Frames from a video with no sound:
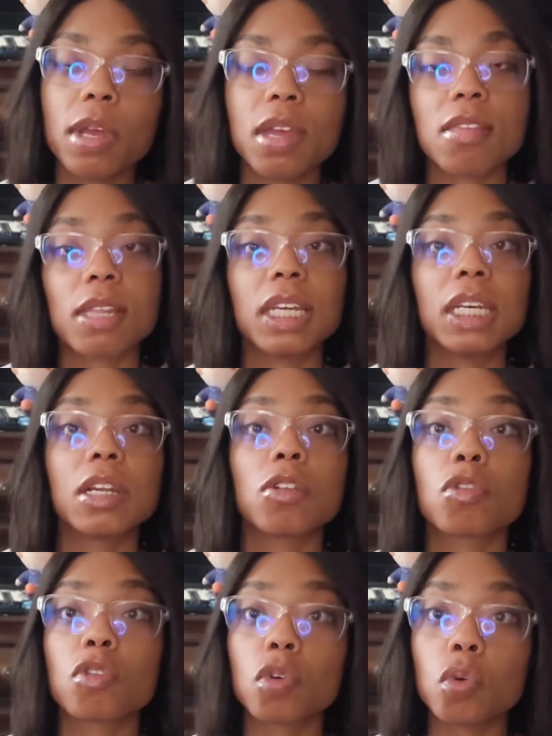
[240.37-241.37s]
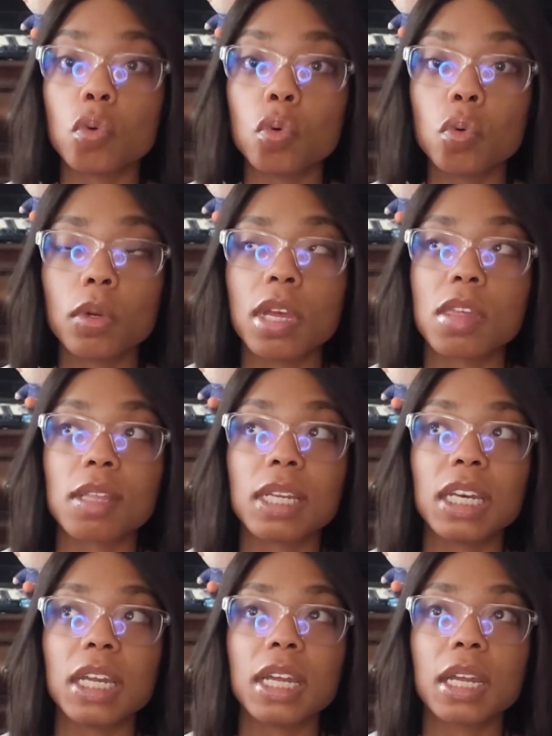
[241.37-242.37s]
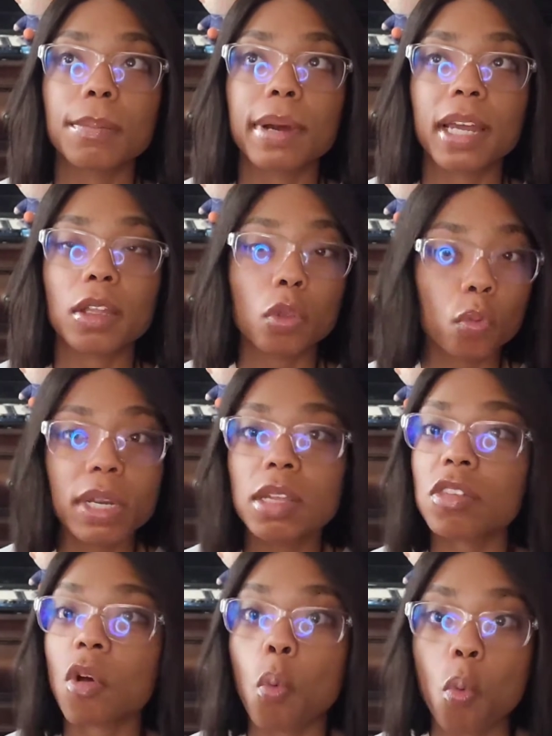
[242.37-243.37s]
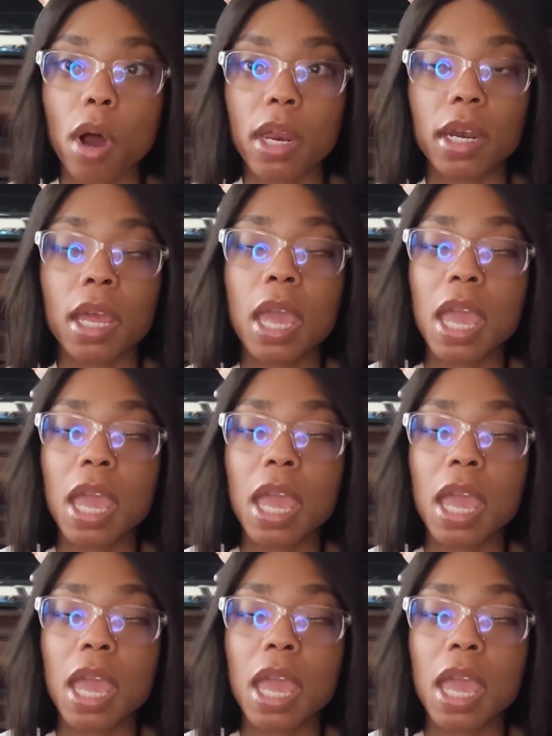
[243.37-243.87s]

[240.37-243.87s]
is leading by 3-1.